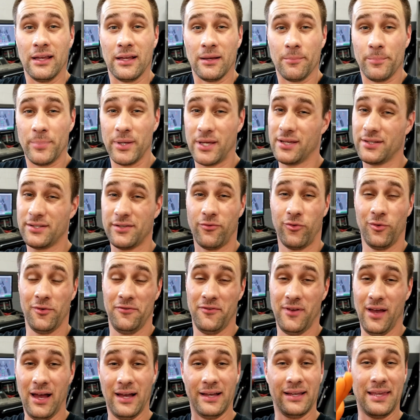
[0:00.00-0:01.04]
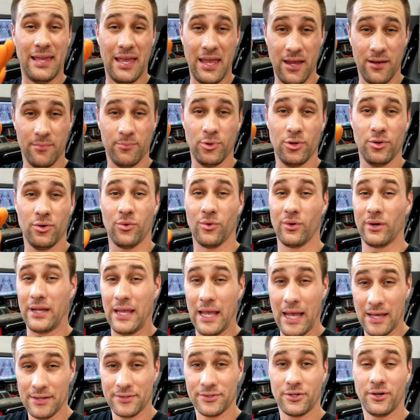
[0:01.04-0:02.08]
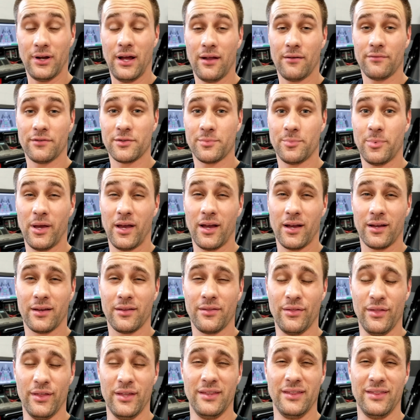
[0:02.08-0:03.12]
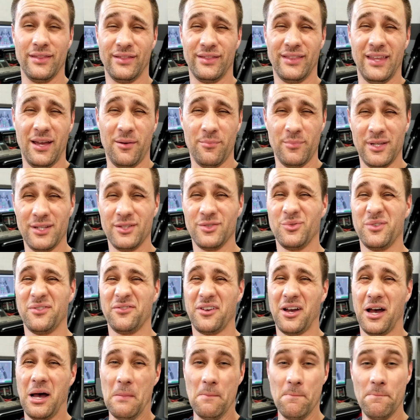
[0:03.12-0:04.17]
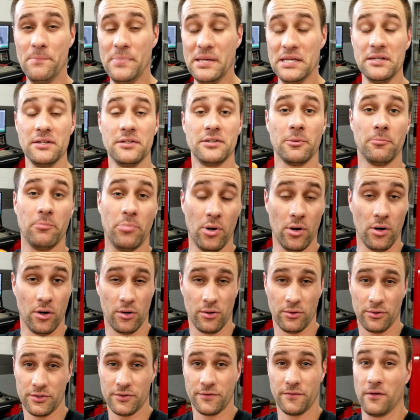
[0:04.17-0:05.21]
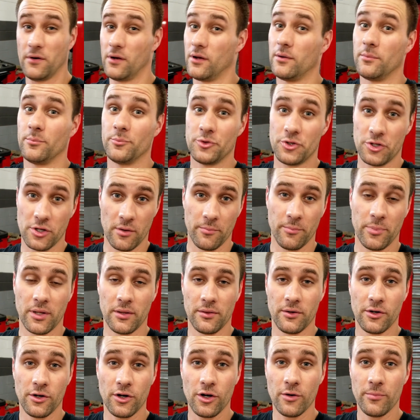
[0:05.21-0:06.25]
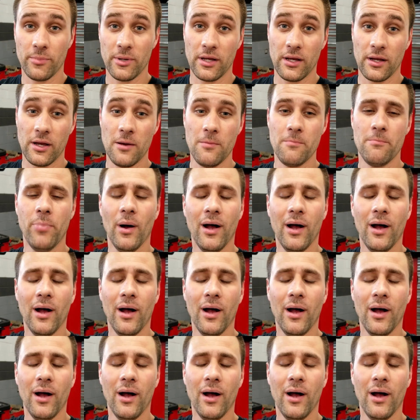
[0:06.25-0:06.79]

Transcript: Because if we've got camber or caster out of spec, then that means we've got bent parts from jumping the curbing.